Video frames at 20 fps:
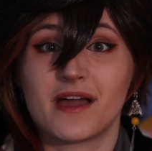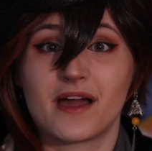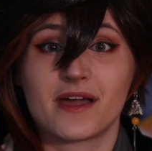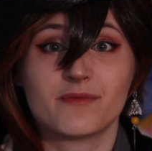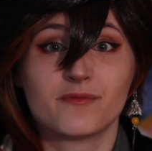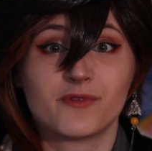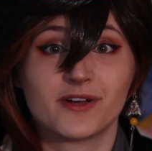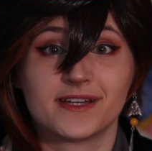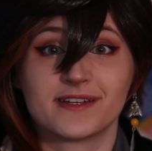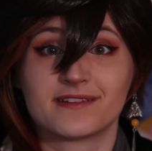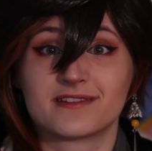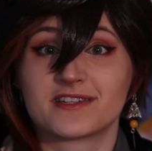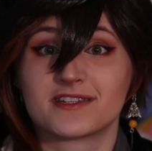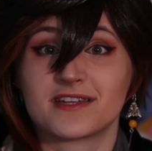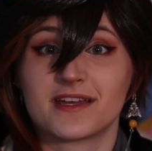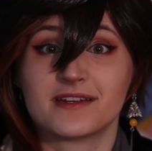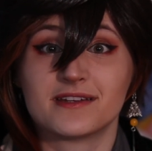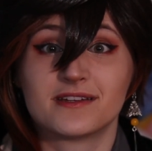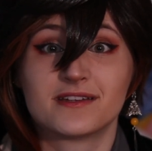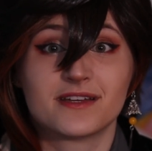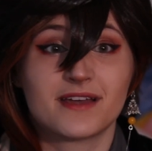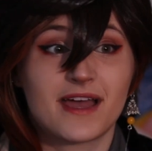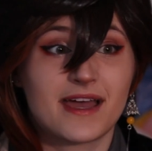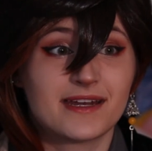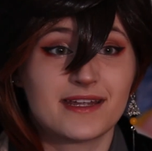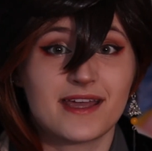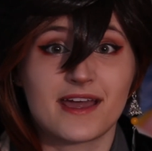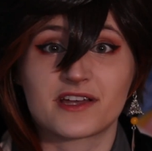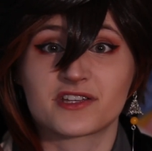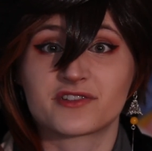I'm willing to send
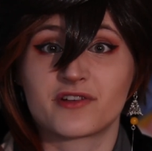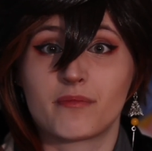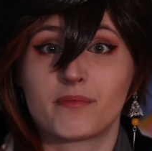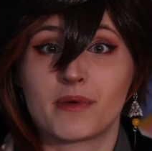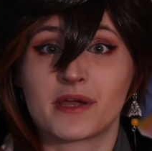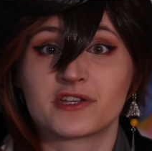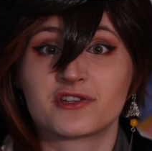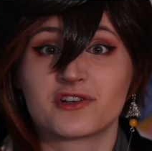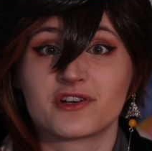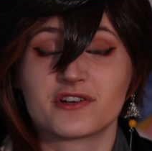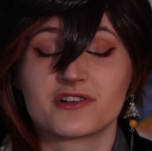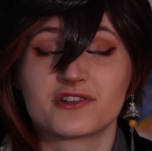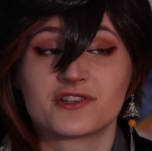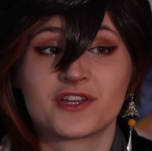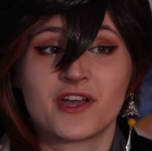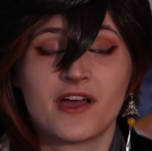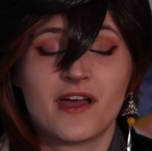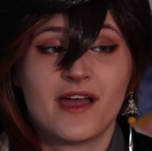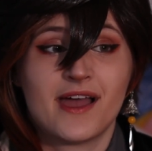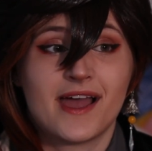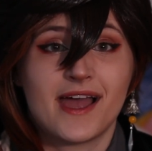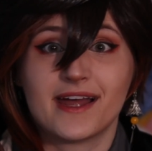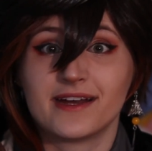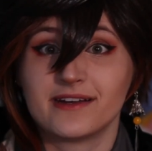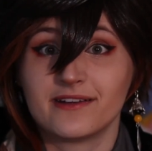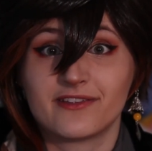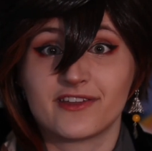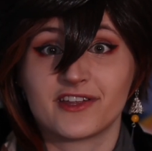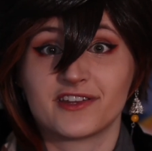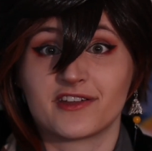any extra pictures,
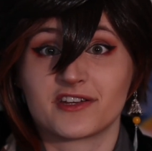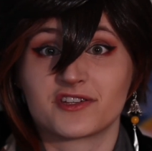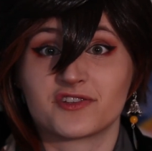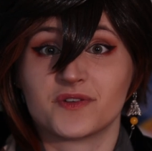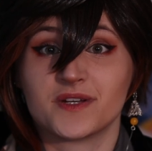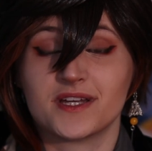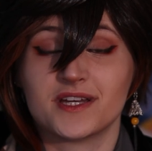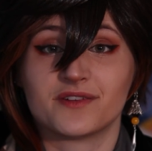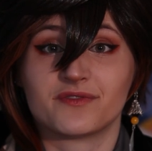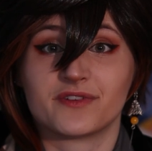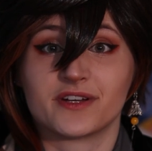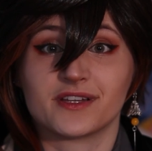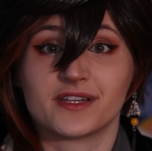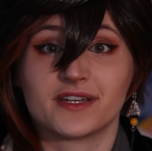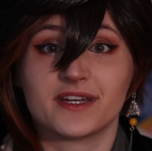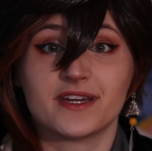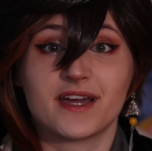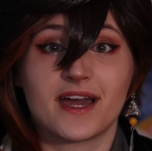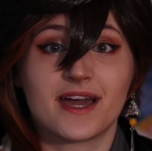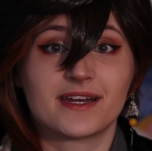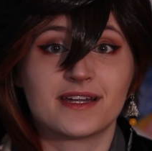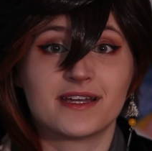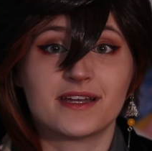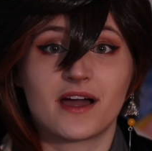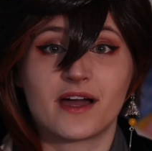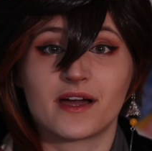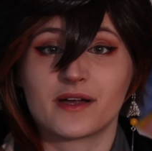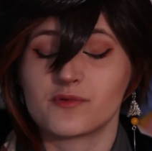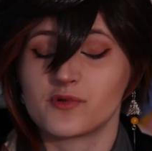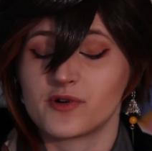anything that you need really.
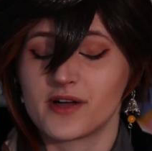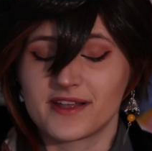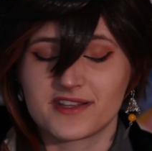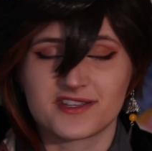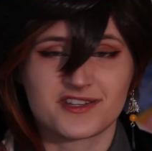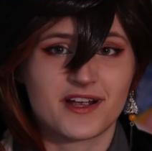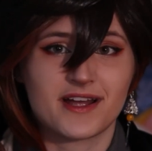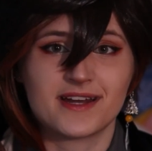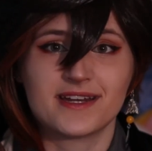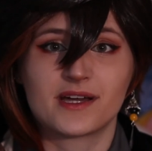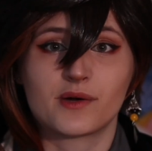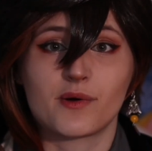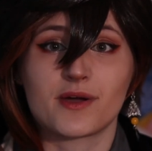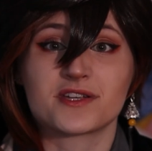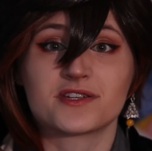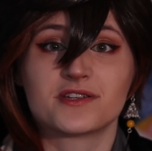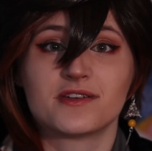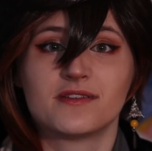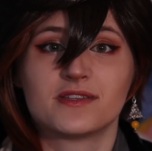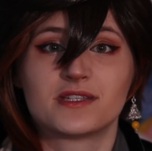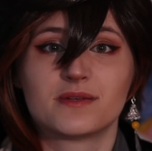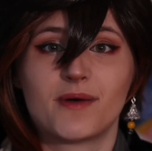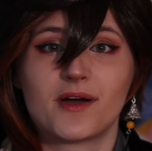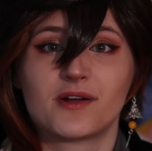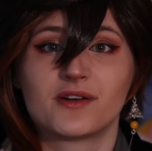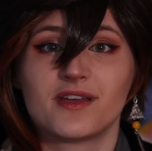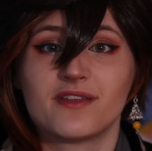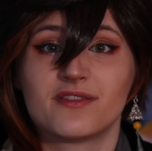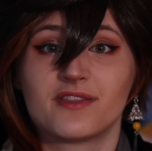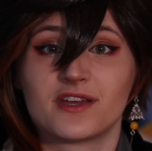I will answer any questions
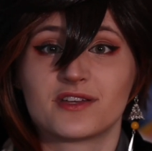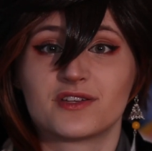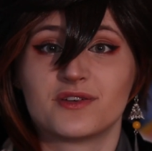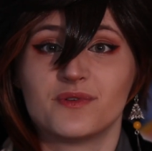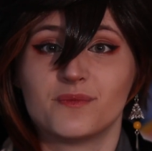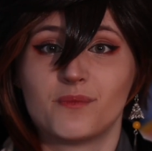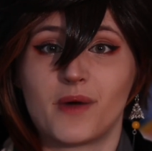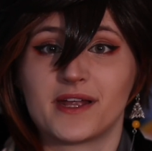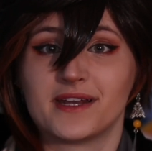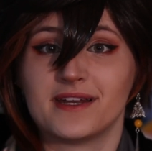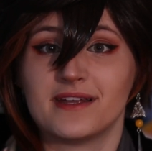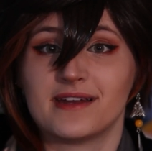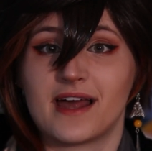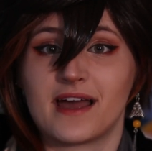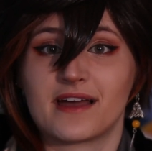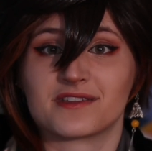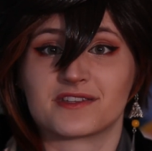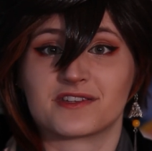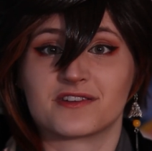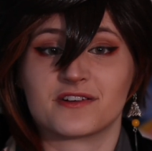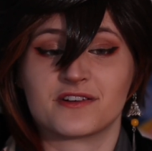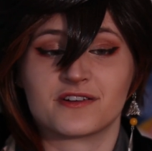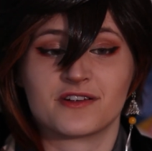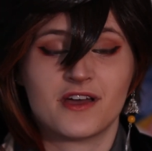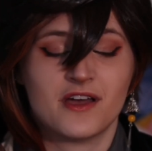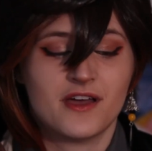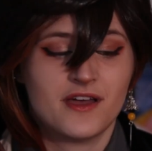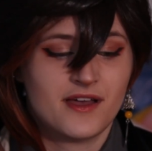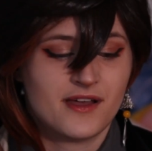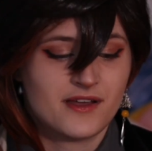about it that you might need answered.
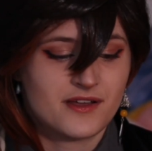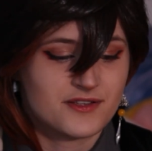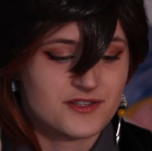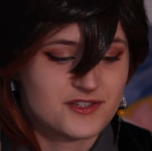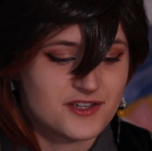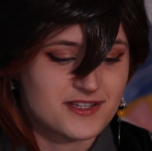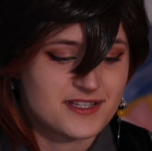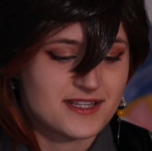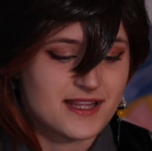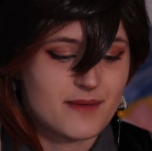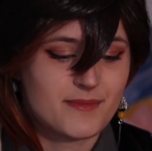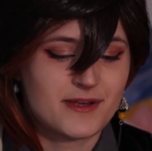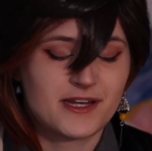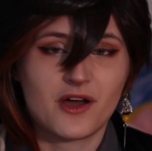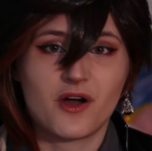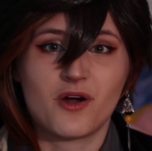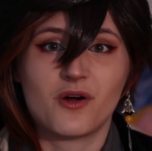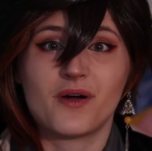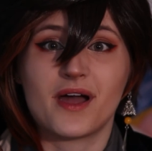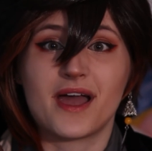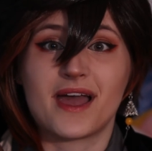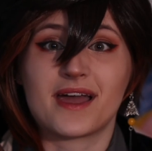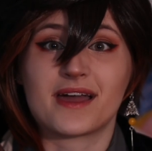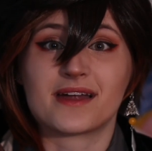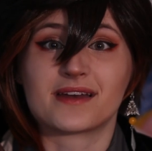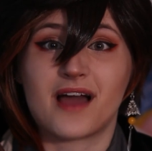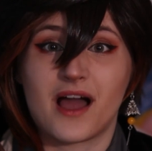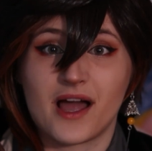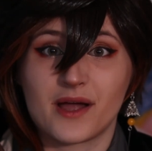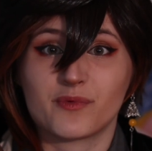Just let me know
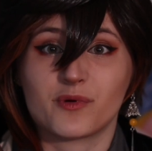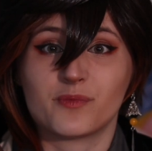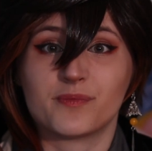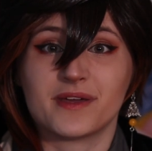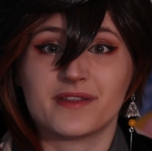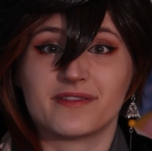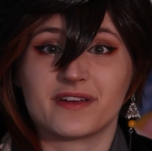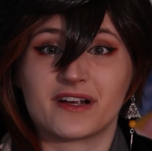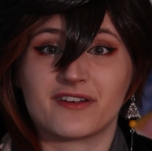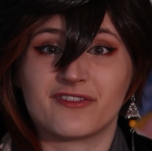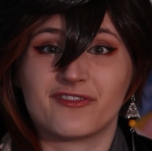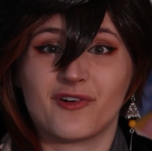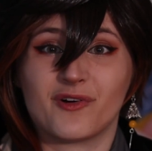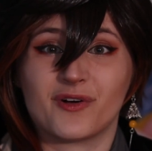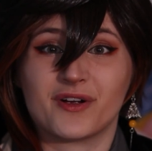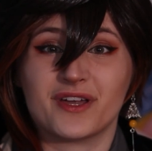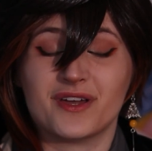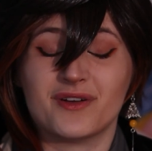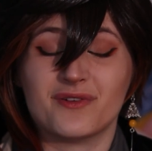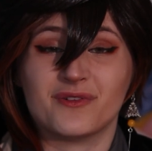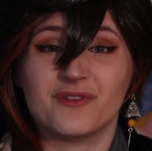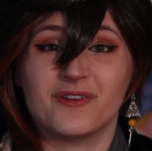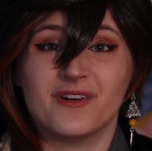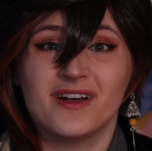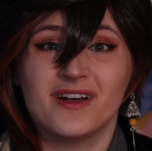and I will be there for you.